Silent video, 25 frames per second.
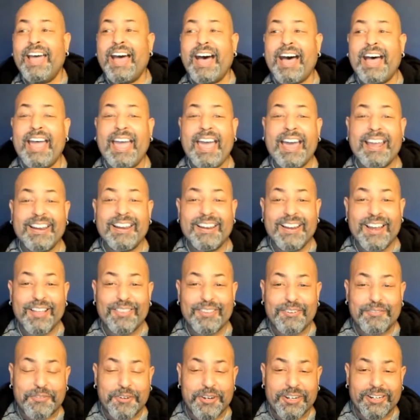I had another
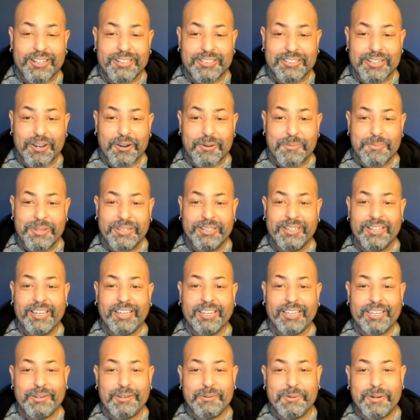friend that told me
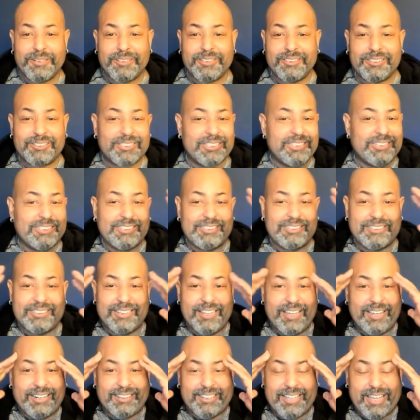he went to see
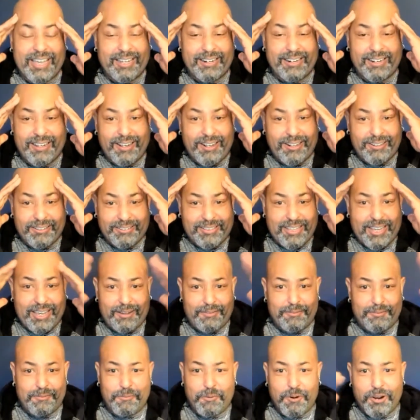like that
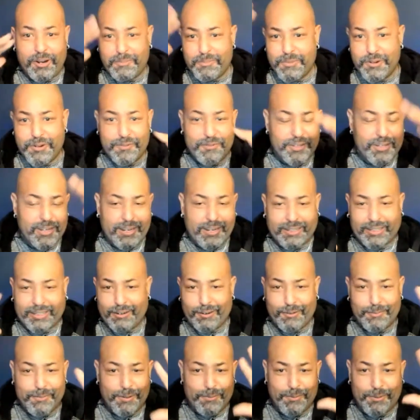one movie. I can't
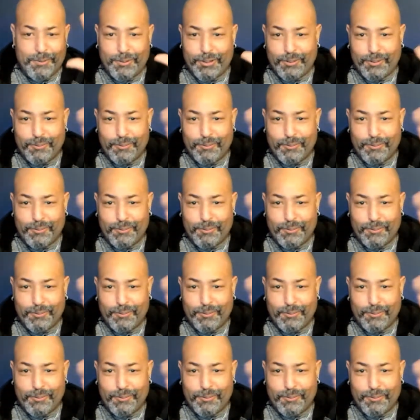remember what it